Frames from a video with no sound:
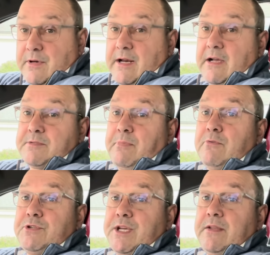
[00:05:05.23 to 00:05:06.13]
it out as
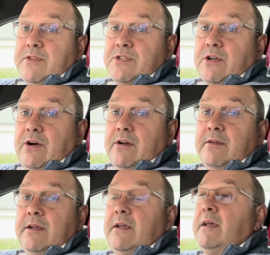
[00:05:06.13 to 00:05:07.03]
bullshit at the start.
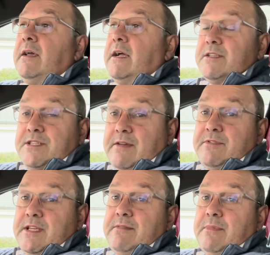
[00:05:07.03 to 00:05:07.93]
And
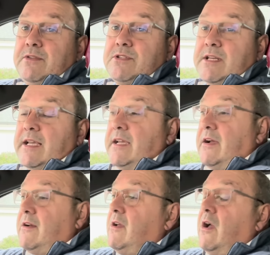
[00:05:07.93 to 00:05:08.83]
17 months
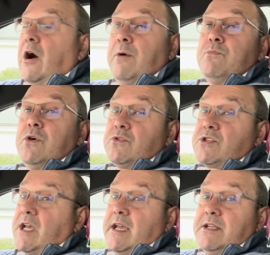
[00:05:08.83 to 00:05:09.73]
later, I'm not
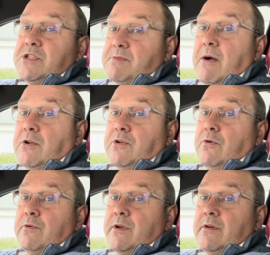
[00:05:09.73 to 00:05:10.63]
sat in smug
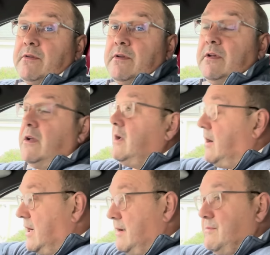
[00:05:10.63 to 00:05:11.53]
corner.
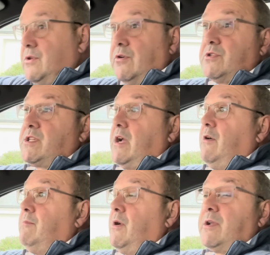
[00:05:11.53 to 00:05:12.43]
I am not sat
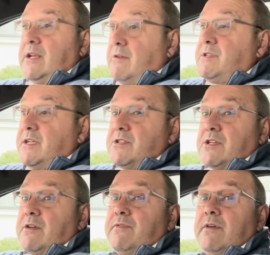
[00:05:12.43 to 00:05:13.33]
on my gloating
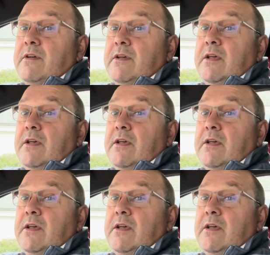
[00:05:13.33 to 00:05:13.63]
sofa.